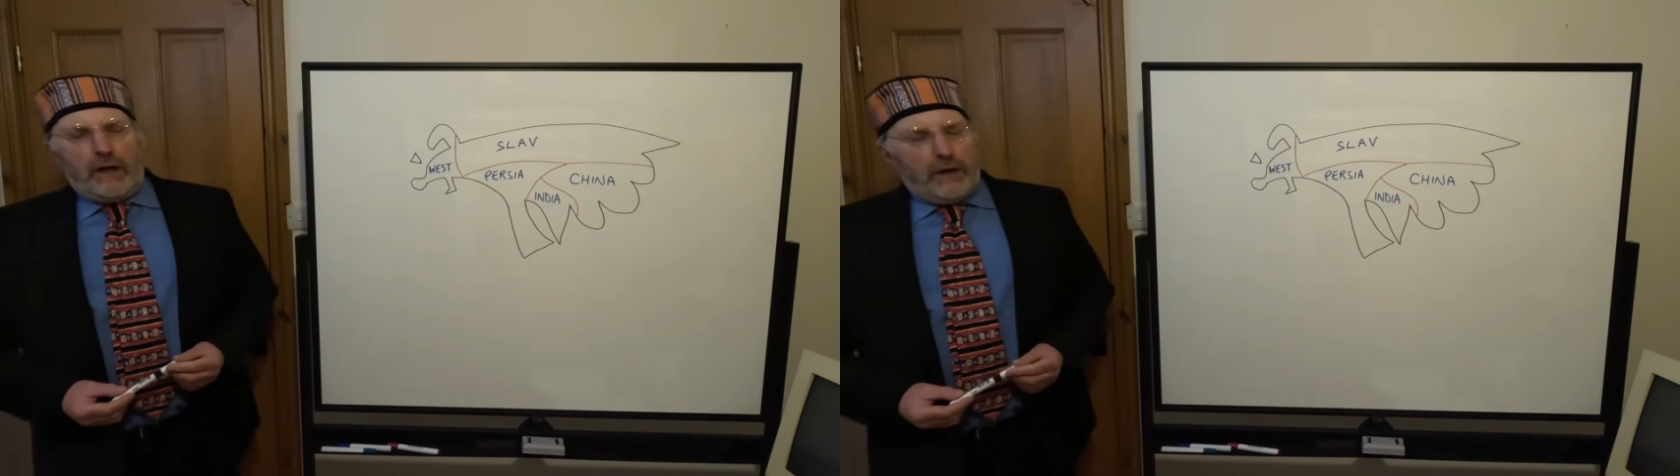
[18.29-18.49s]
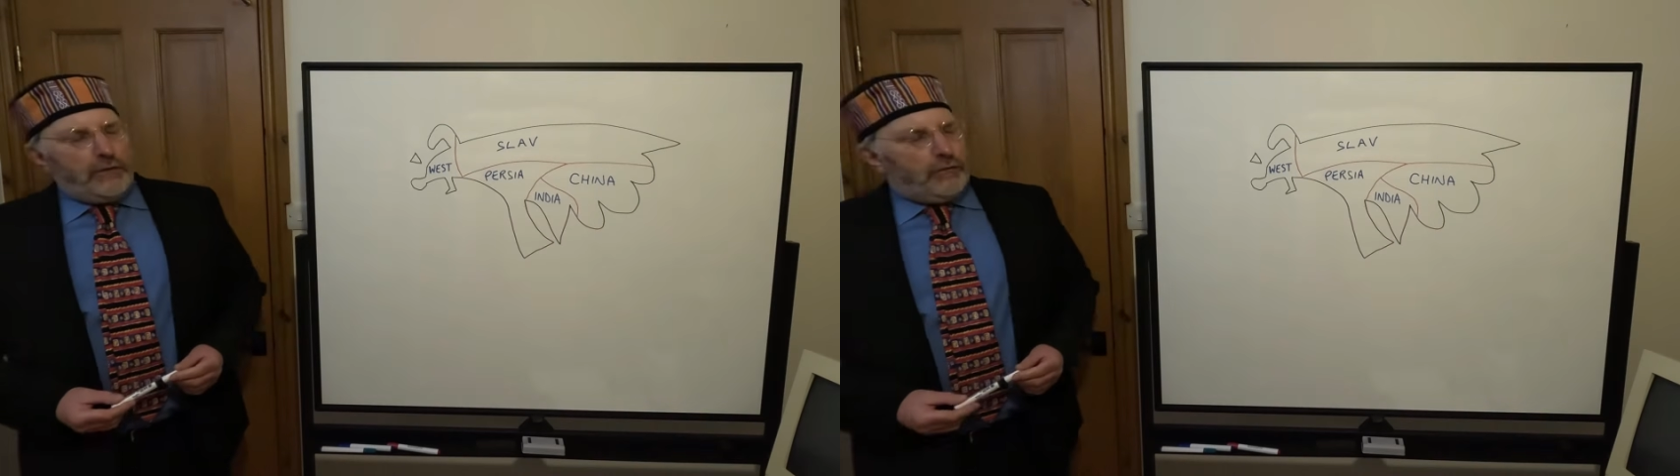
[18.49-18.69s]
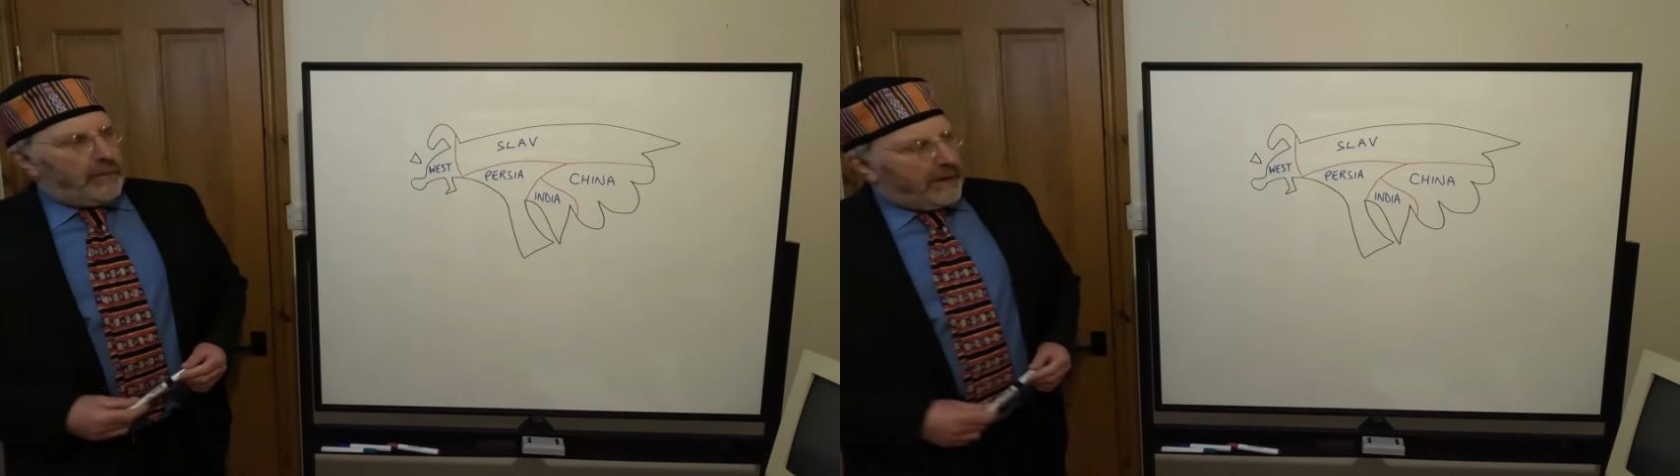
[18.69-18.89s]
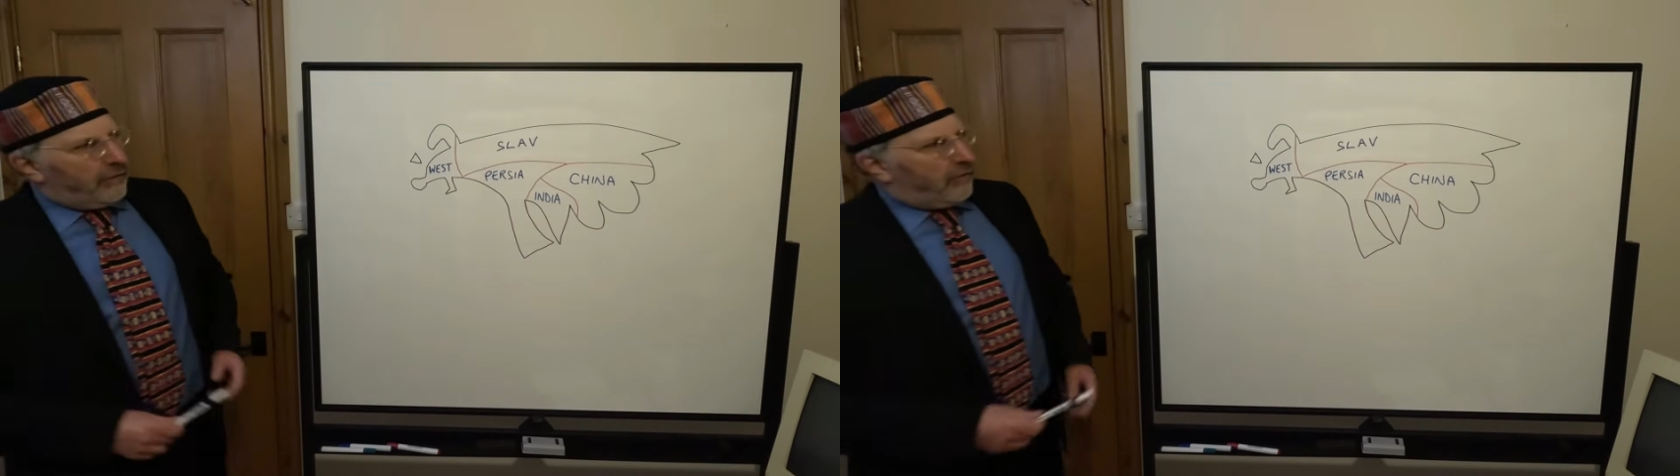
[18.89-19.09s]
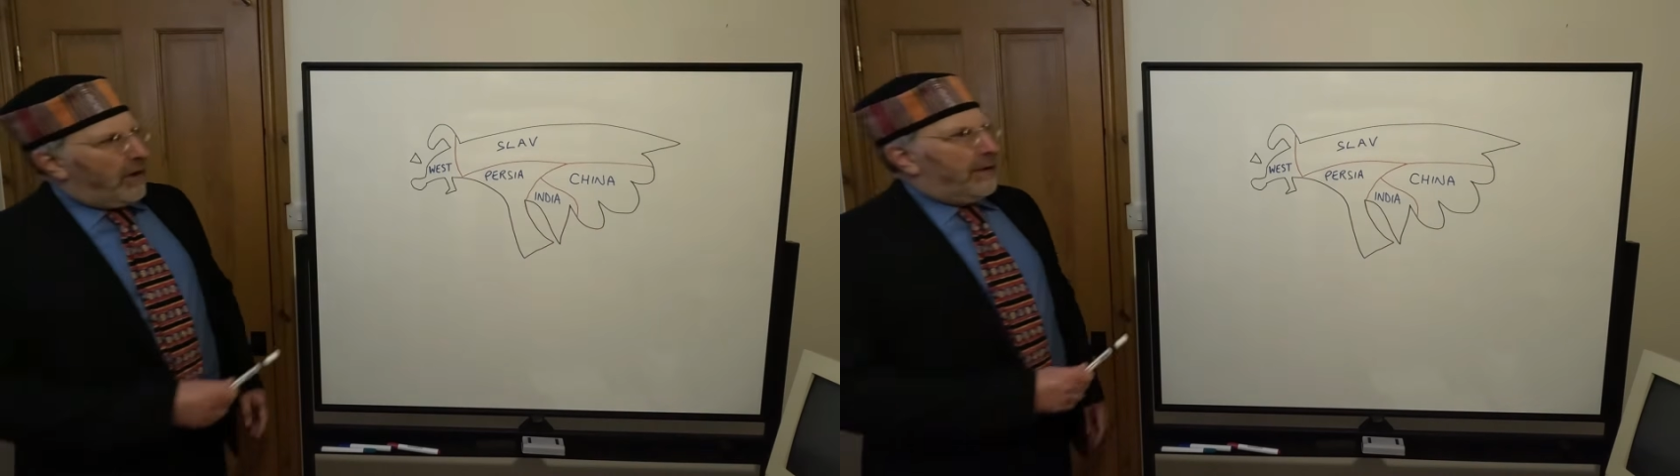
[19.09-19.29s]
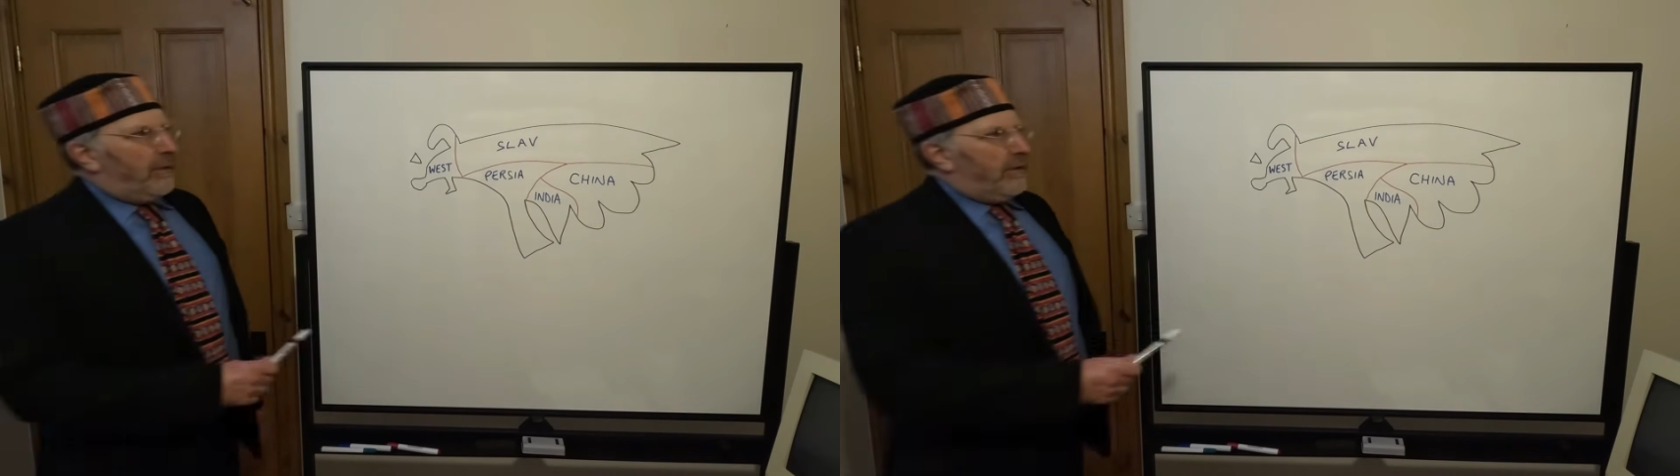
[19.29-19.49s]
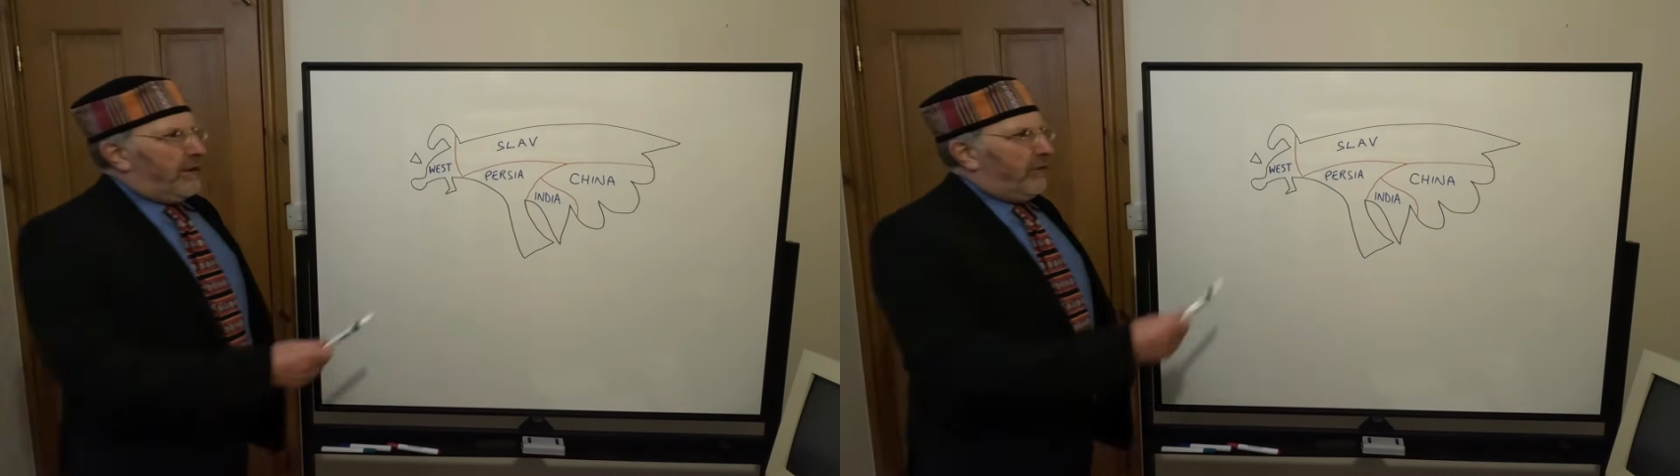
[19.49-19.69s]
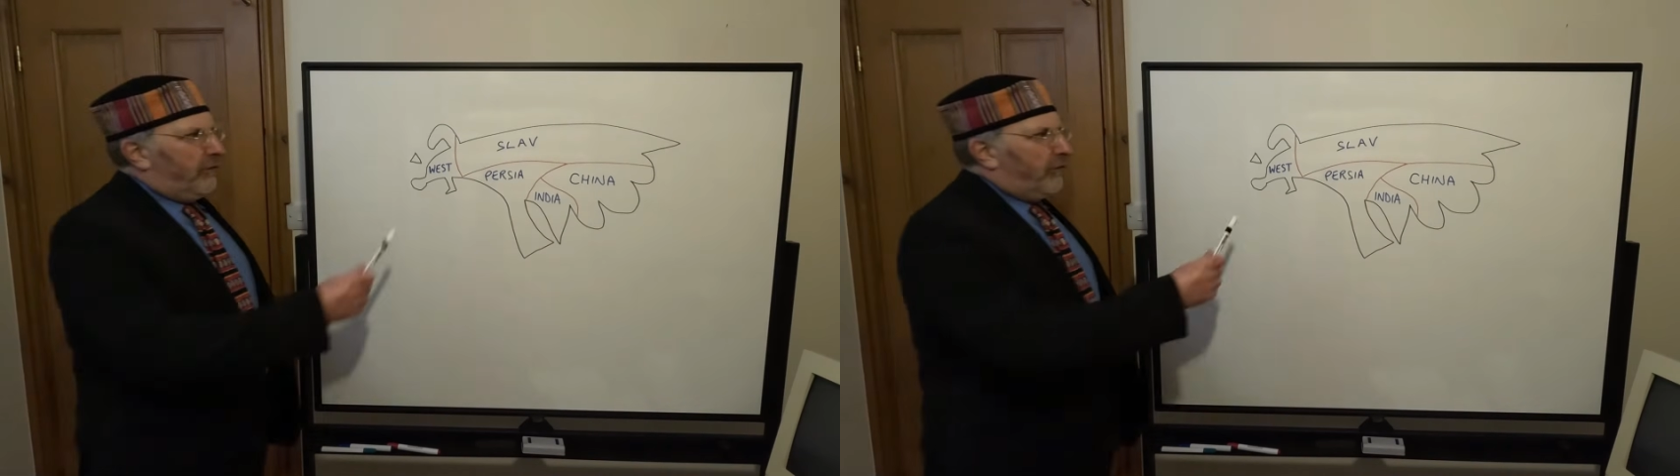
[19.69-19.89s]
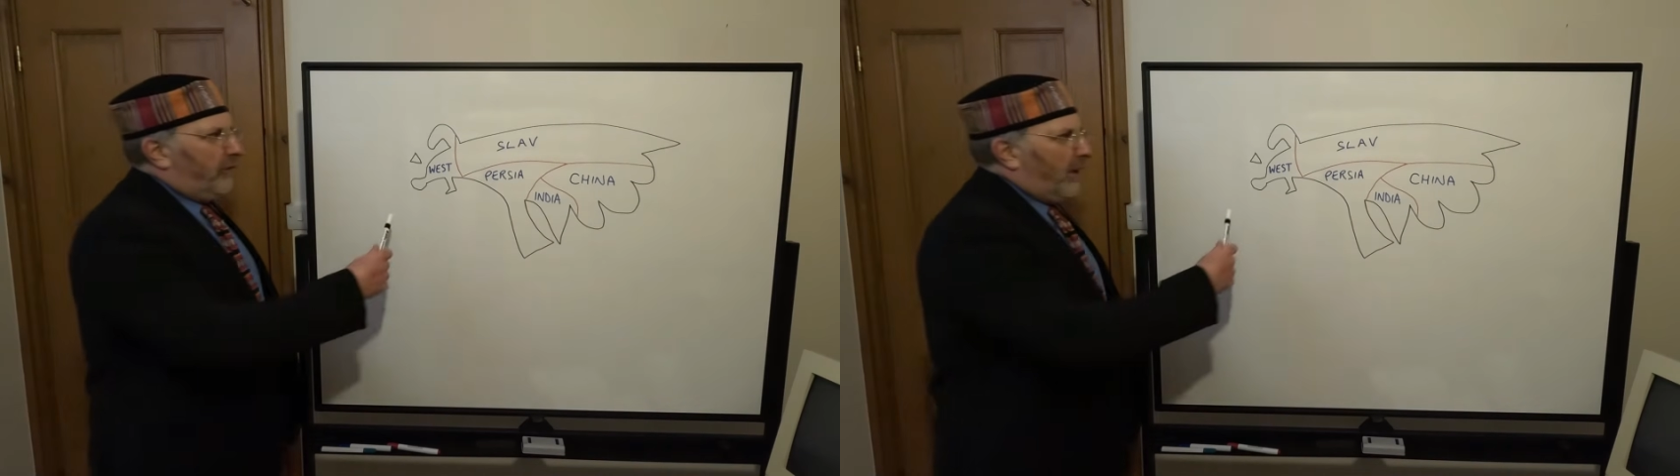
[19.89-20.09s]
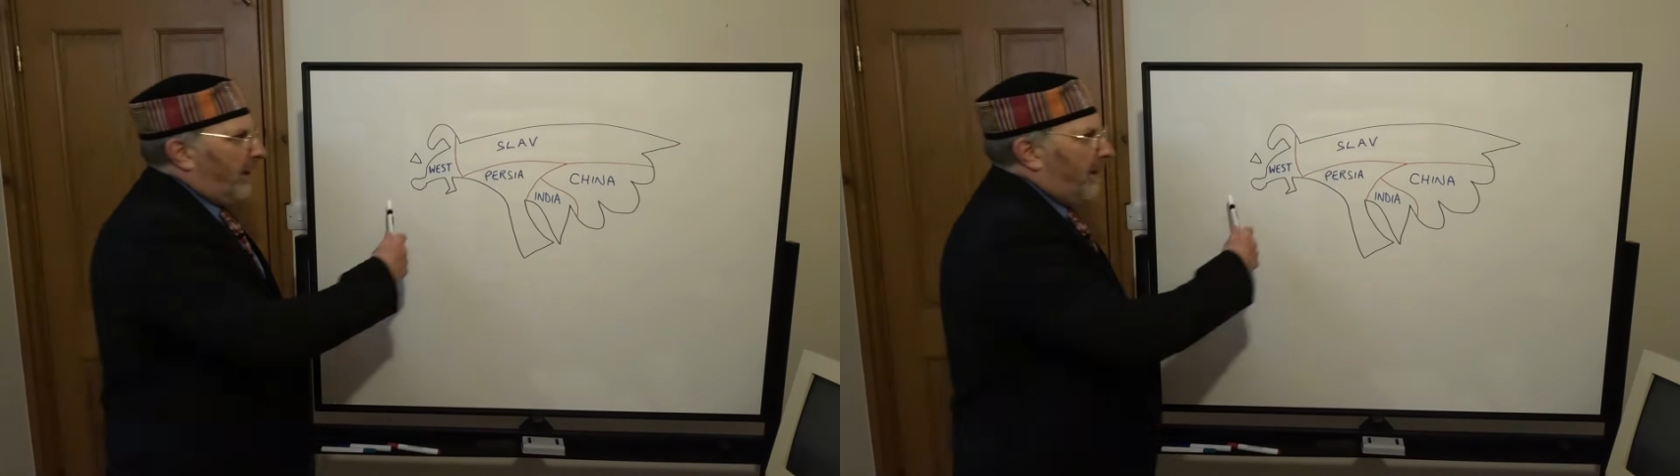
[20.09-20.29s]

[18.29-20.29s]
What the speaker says: And we can start with this